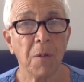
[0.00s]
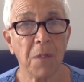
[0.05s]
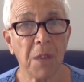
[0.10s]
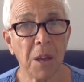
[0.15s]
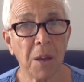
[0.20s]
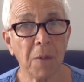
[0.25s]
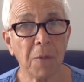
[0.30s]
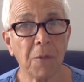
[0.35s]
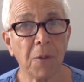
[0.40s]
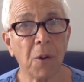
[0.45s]

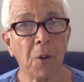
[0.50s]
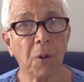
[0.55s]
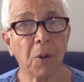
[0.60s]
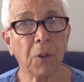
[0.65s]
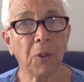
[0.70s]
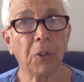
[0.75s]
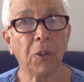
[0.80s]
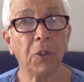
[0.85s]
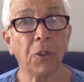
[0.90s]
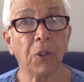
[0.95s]
Their
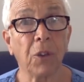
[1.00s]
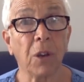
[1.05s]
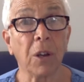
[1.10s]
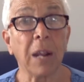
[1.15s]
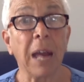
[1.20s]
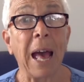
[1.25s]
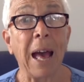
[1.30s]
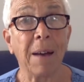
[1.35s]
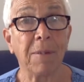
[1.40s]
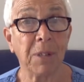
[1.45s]
focus is on
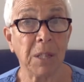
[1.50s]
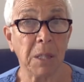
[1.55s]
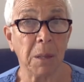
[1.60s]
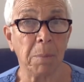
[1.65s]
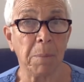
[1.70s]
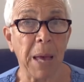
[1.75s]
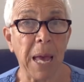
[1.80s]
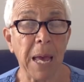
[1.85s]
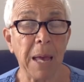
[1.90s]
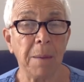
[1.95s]
having
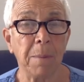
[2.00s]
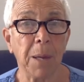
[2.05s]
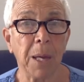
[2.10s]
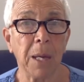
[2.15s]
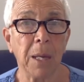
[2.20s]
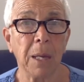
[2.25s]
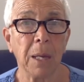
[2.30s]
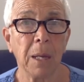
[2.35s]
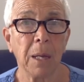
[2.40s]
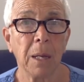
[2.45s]
the
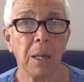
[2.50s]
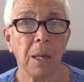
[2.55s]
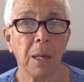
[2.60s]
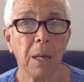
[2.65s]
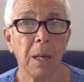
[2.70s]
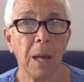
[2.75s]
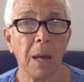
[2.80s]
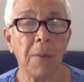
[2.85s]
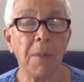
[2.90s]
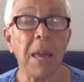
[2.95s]
baby,
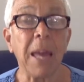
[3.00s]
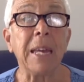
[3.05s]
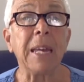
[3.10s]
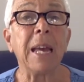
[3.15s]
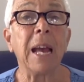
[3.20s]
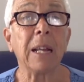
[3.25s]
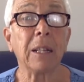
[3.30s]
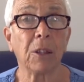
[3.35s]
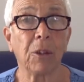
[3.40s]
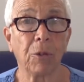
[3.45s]
and they
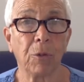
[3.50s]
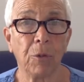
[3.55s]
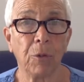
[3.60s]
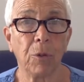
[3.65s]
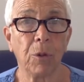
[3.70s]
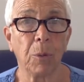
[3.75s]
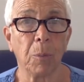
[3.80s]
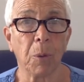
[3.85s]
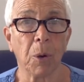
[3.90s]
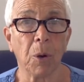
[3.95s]
get through
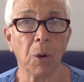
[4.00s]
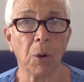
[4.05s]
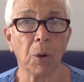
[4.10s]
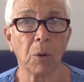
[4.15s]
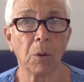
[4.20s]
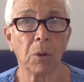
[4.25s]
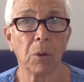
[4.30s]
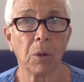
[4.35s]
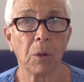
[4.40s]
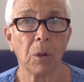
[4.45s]
the
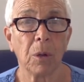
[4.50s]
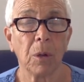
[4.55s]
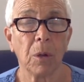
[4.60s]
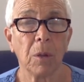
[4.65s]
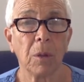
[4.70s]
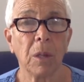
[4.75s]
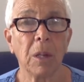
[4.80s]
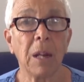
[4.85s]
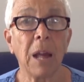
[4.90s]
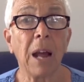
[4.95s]
birth.
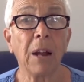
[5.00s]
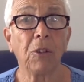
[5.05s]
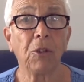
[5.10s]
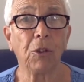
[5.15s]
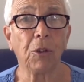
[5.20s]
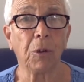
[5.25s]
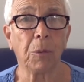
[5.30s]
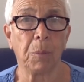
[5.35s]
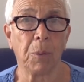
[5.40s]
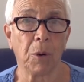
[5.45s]
The
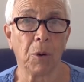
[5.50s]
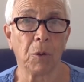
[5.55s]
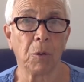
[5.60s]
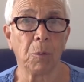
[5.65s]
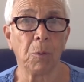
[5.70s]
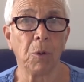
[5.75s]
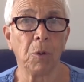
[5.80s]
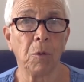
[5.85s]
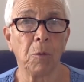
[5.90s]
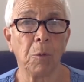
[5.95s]
natural birth
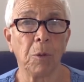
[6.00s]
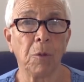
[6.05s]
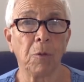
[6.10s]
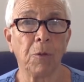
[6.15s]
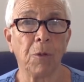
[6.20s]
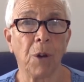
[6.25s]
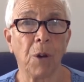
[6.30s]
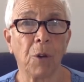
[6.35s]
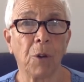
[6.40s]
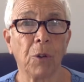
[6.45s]
movement
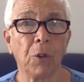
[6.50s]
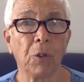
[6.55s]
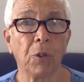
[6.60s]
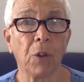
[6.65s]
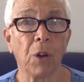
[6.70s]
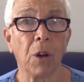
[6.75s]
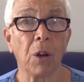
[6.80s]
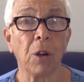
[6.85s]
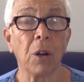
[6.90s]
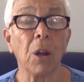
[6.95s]
focused
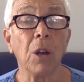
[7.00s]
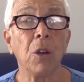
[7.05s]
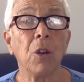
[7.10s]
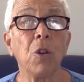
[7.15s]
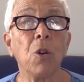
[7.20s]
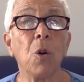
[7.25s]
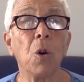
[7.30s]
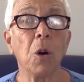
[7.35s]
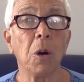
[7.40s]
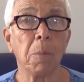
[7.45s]
on
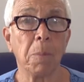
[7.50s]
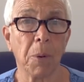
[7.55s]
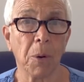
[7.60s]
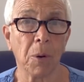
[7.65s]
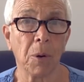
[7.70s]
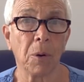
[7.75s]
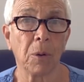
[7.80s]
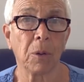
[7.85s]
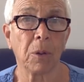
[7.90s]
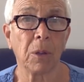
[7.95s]
your
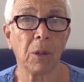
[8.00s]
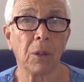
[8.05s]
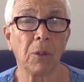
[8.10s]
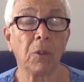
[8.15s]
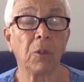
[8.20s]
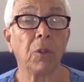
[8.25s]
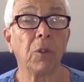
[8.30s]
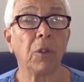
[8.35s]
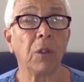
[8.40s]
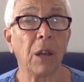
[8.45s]
birth
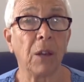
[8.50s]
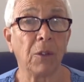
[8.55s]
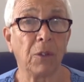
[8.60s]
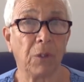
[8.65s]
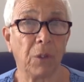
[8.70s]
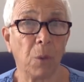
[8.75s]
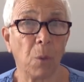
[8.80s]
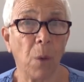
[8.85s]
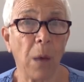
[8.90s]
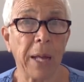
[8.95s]
as, as
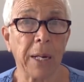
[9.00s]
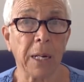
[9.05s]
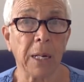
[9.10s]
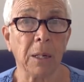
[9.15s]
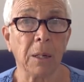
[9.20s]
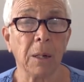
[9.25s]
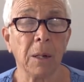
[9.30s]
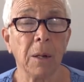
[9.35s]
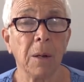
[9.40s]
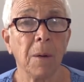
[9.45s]
the wedding,
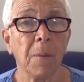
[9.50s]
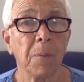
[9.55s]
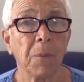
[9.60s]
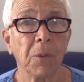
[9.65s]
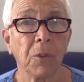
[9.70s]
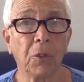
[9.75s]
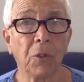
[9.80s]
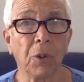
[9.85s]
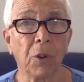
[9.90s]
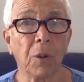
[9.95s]

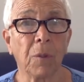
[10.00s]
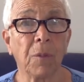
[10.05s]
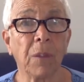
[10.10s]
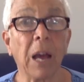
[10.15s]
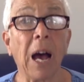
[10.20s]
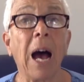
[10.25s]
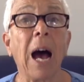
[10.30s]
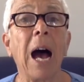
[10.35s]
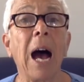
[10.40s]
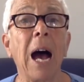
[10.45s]
sort of the
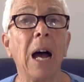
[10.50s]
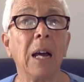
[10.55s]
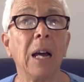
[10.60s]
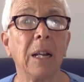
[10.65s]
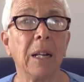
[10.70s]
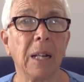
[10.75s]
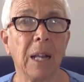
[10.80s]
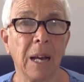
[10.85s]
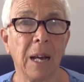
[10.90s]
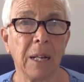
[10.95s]

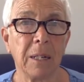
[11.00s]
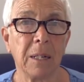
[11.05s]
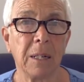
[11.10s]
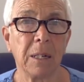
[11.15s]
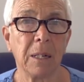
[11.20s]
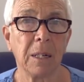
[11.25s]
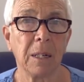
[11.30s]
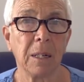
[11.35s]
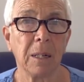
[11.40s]
highlight.